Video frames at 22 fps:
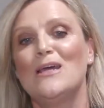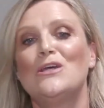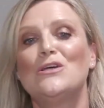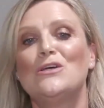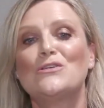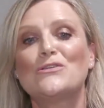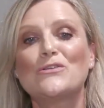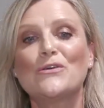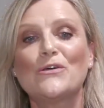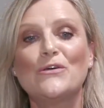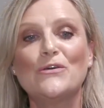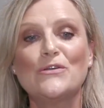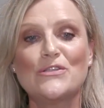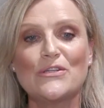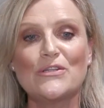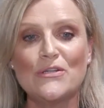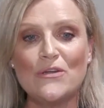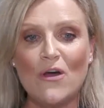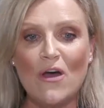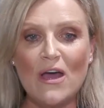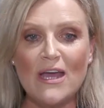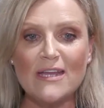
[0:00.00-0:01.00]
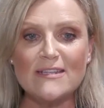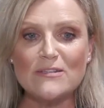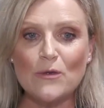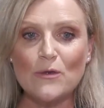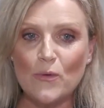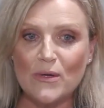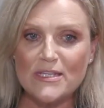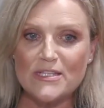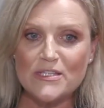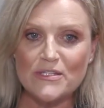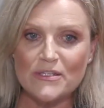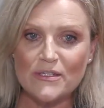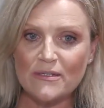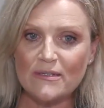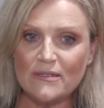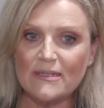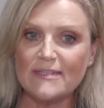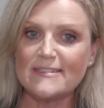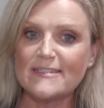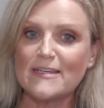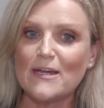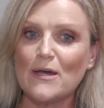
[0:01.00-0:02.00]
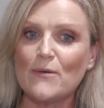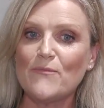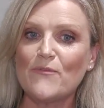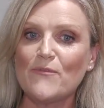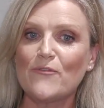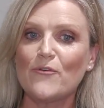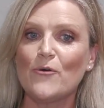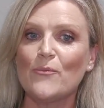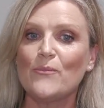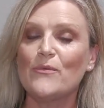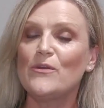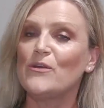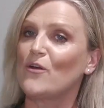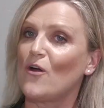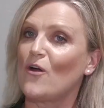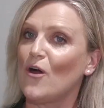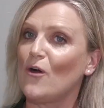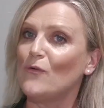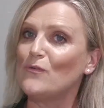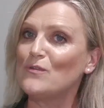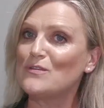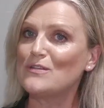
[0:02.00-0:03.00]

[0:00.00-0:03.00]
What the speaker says: So tonight's question, it's come from Nicole.